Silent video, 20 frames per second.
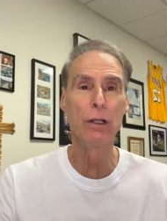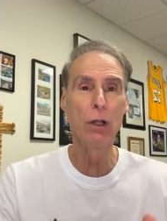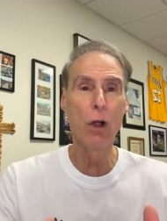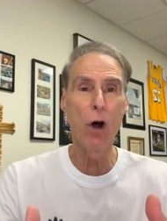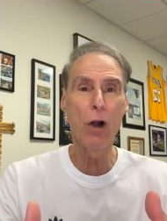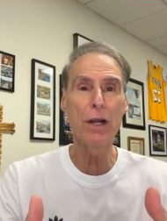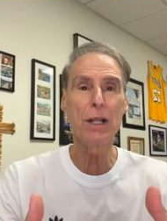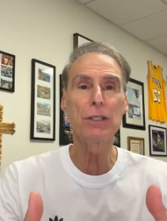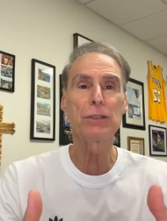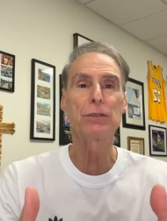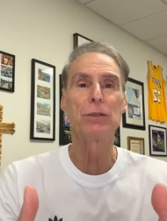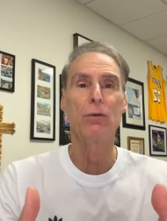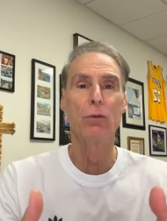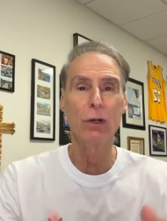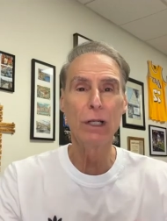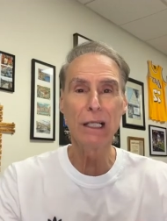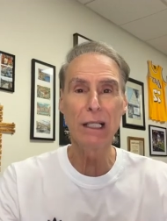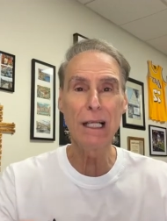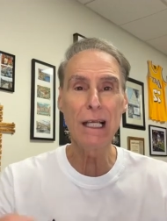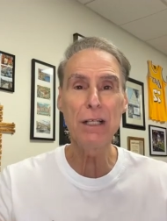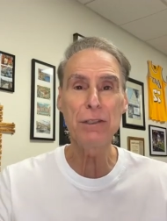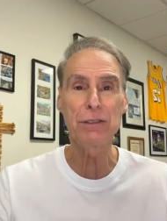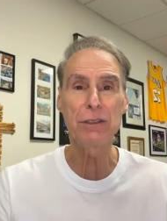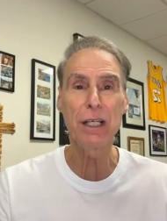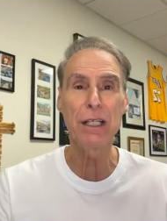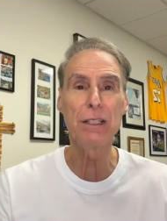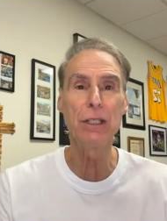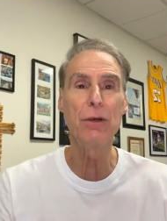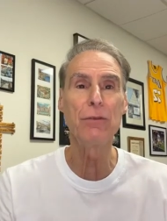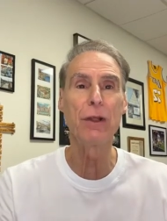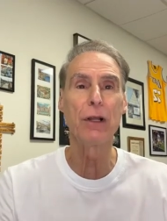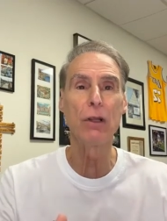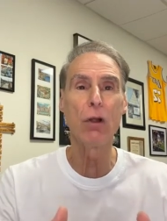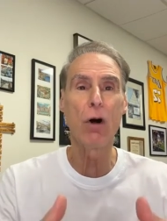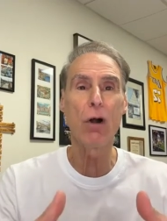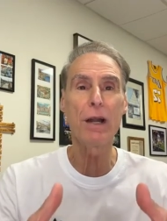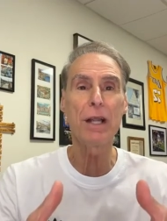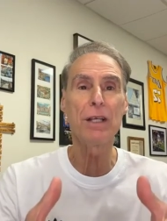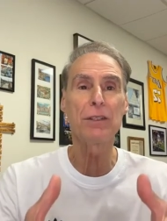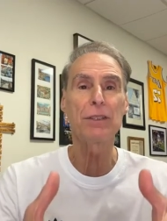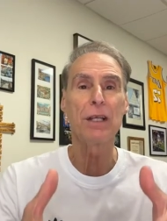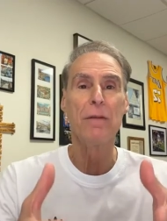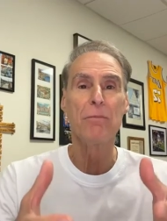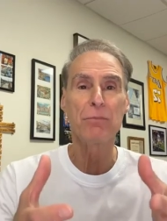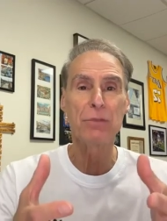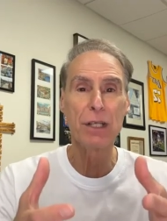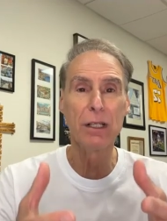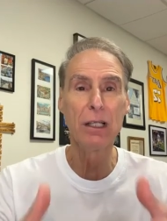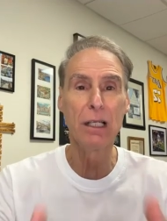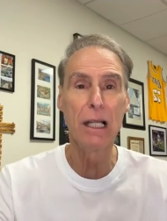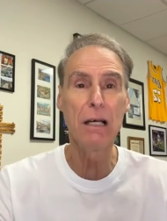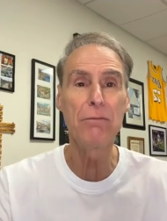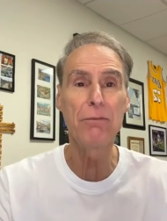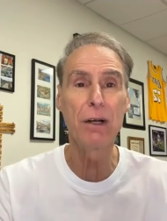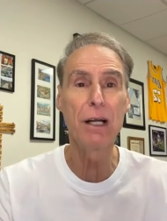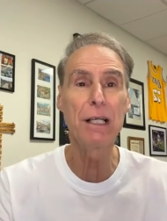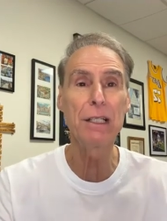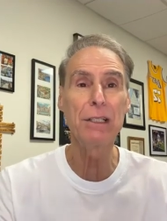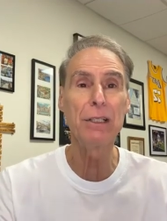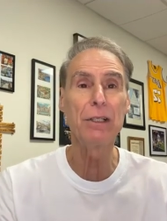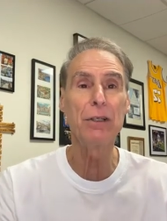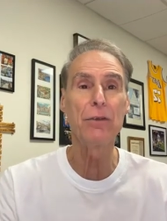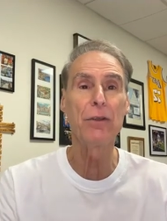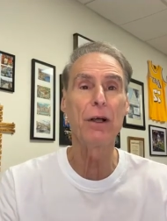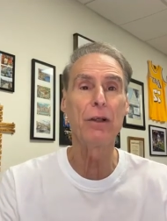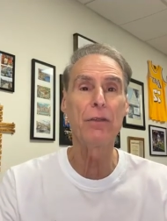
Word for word: The Lord is releasing you. The Lord is delivering you.